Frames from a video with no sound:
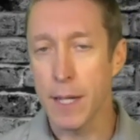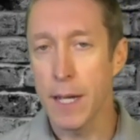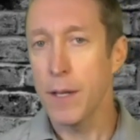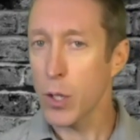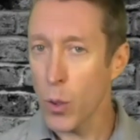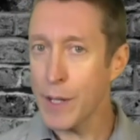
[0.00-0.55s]
The
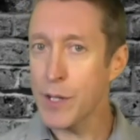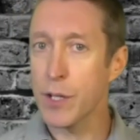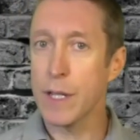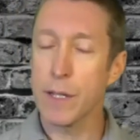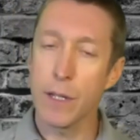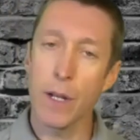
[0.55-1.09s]
question
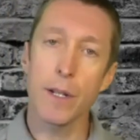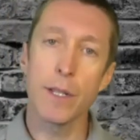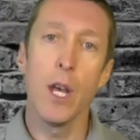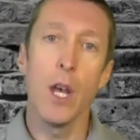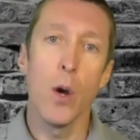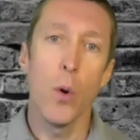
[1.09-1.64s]
is not,
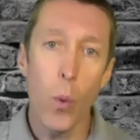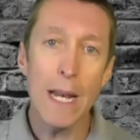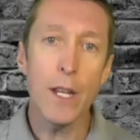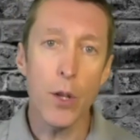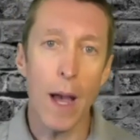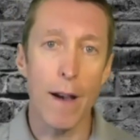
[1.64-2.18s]
will
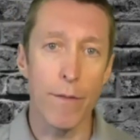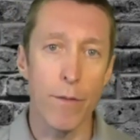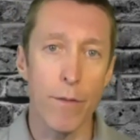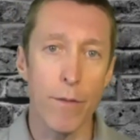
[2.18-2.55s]
you have one?